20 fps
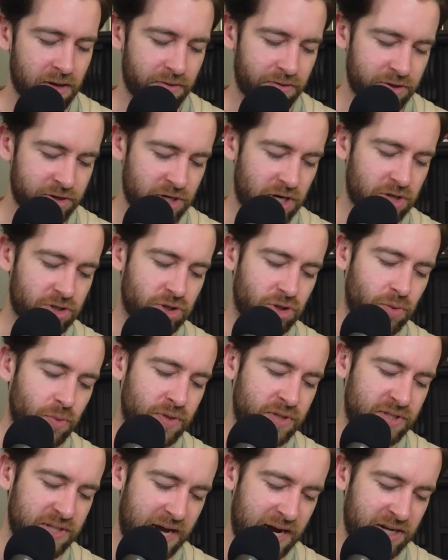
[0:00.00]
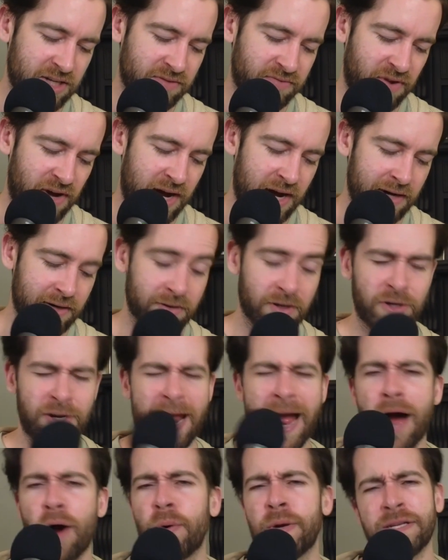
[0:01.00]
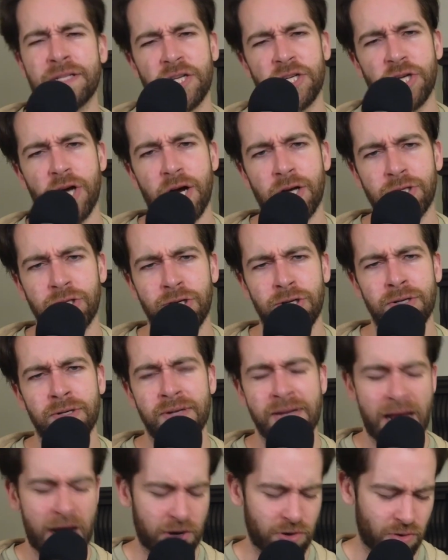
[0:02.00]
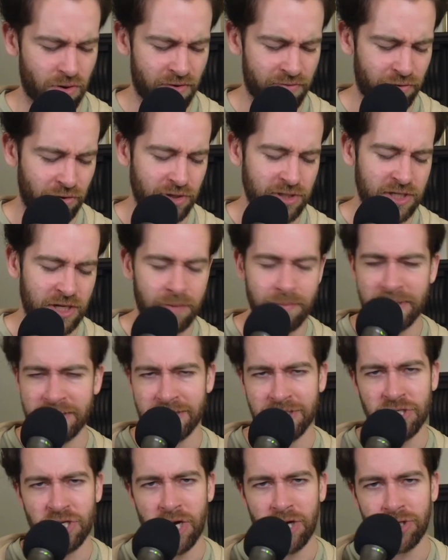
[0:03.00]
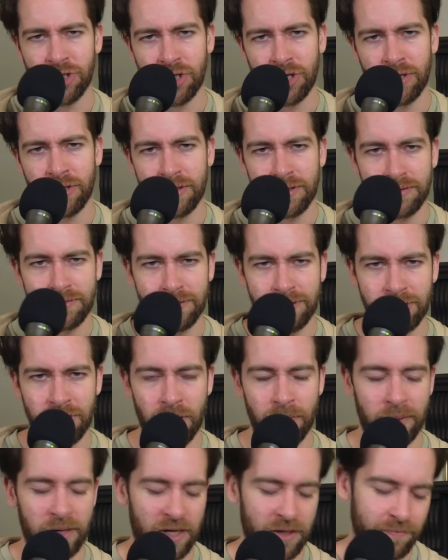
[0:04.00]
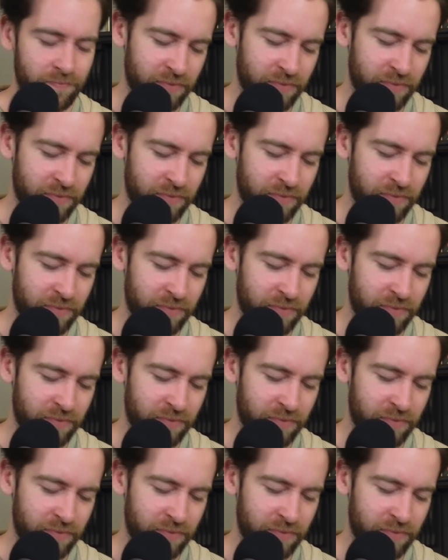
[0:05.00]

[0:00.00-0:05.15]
The doctor was satisfied. Now he's a doctor? Now you're referring to him as a doctor? Come on.